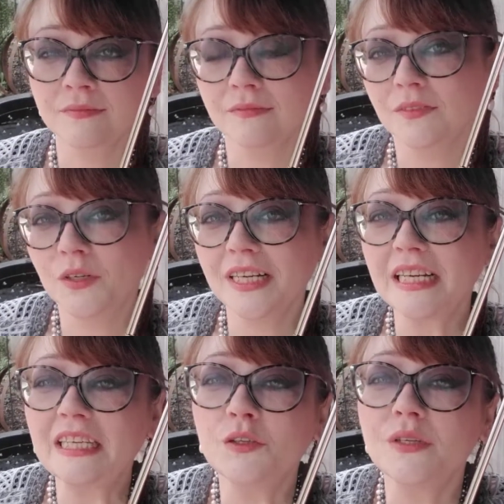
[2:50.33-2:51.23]
we're in
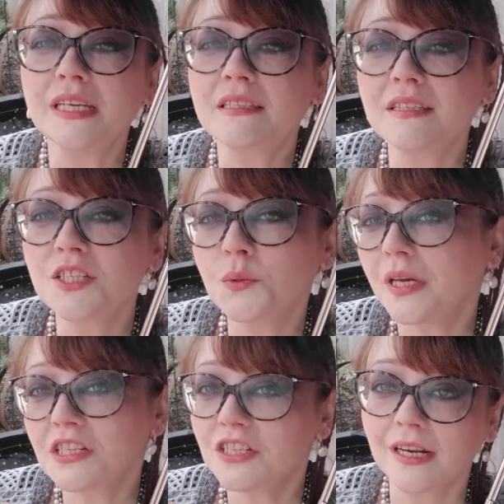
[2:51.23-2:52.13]
a unique
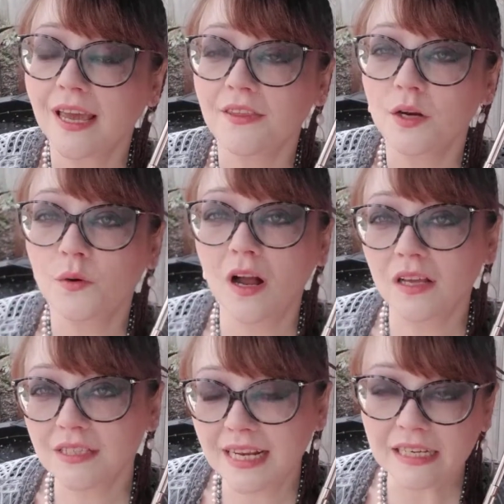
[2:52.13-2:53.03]
situation together. We're all
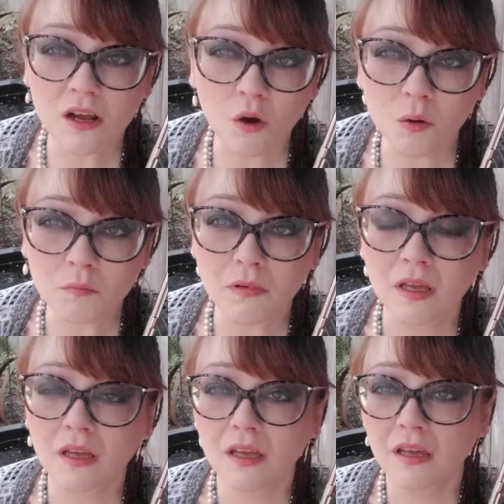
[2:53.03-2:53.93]
staying home
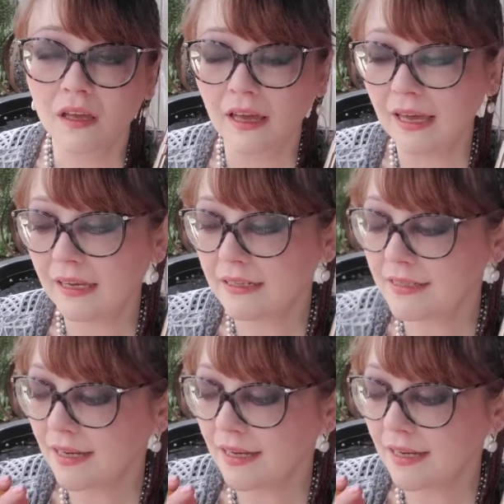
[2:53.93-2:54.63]
and